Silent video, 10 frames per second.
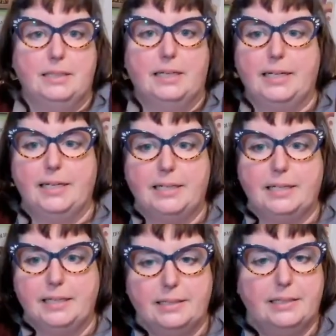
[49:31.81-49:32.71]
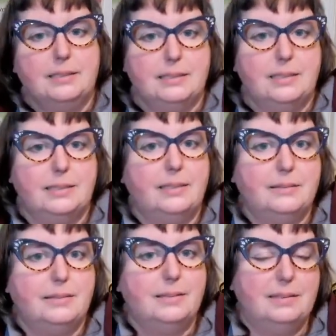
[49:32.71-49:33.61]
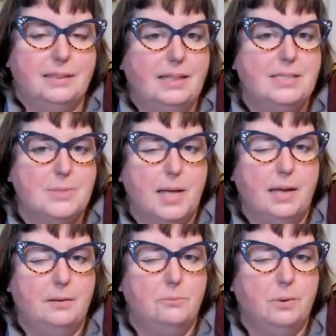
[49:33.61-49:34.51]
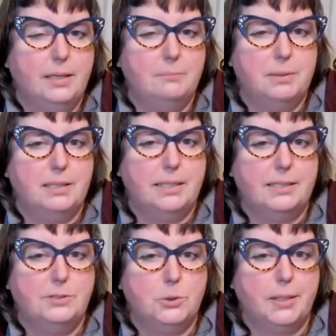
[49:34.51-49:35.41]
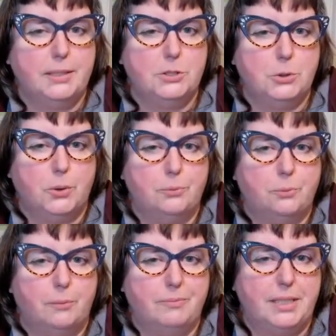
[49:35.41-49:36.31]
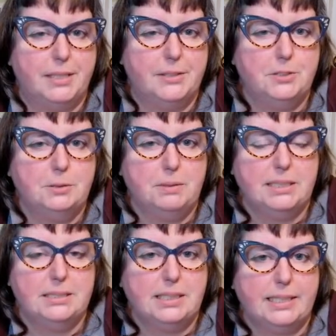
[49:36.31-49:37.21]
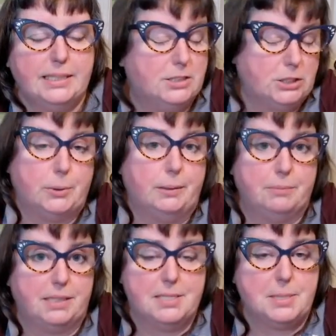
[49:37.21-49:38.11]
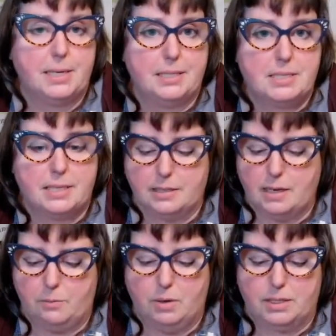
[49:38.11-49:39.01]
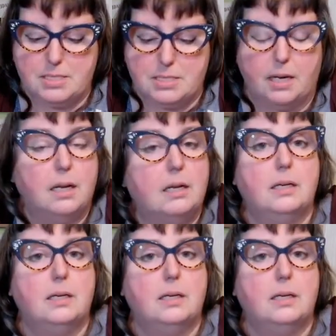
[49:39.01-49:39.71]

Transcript: And that's kind of why I've been like enjoying the short form videos, because I can scream these things that I want to say.